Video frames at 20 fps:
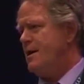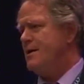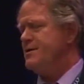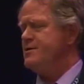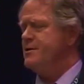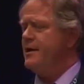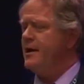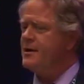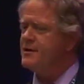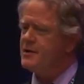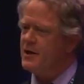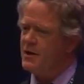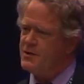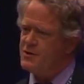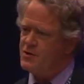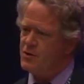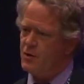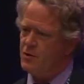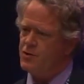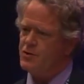as an
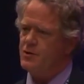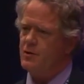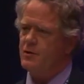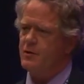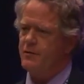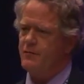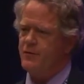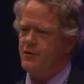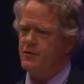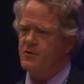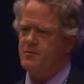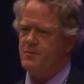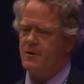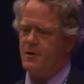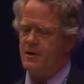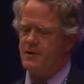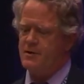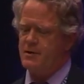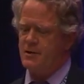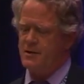antisocial, confused
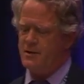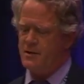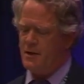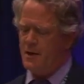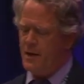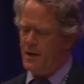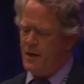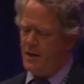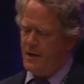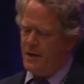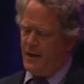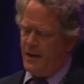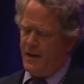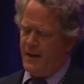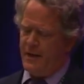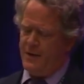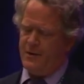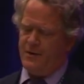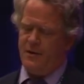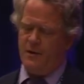process.
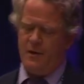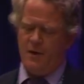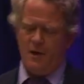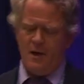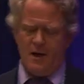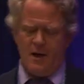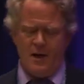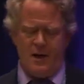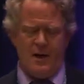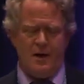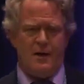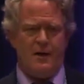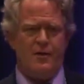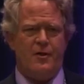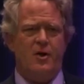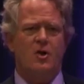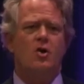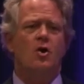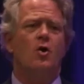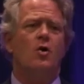And
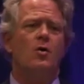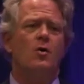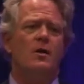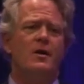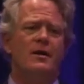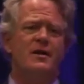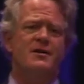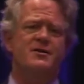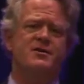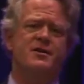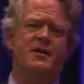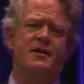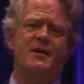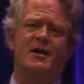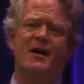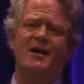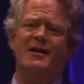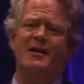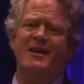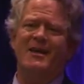the goal is to
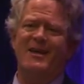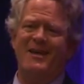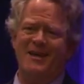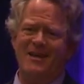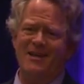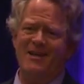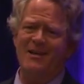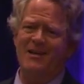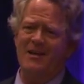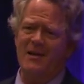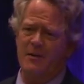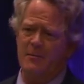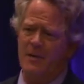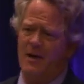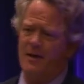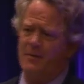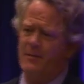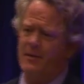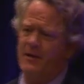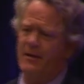not kill, in
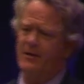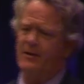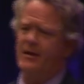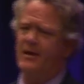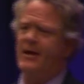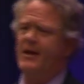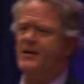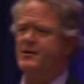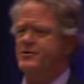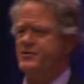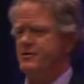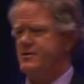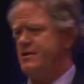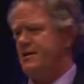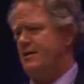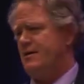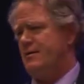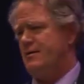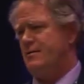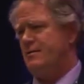my opinion, the cancer
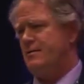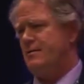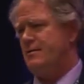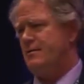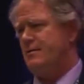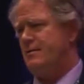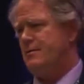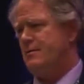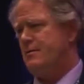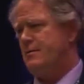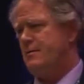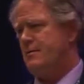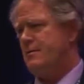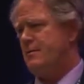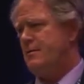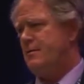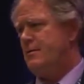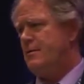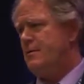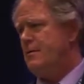cell.
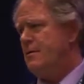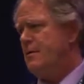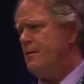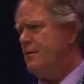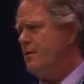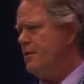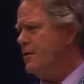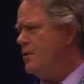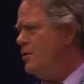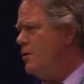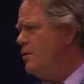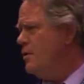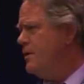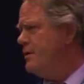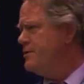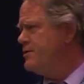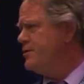The goal